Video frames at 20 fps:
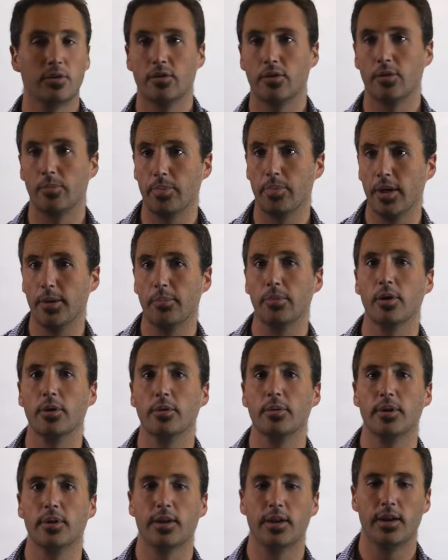the people
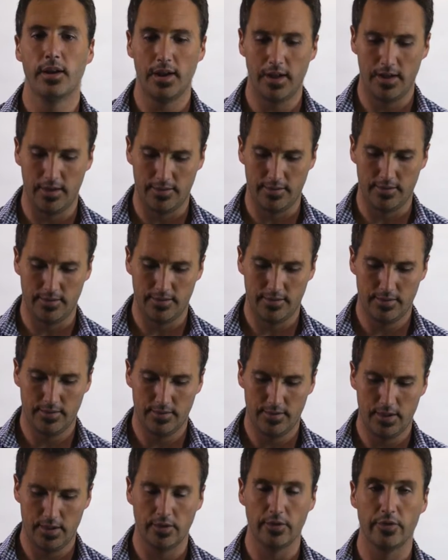and
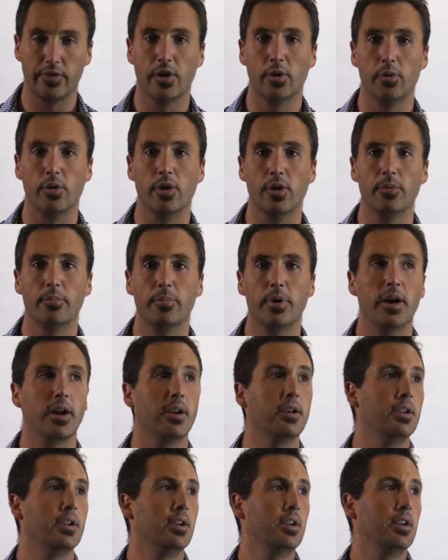so on,
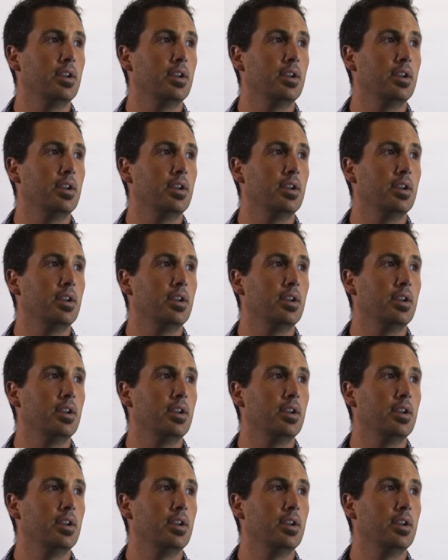but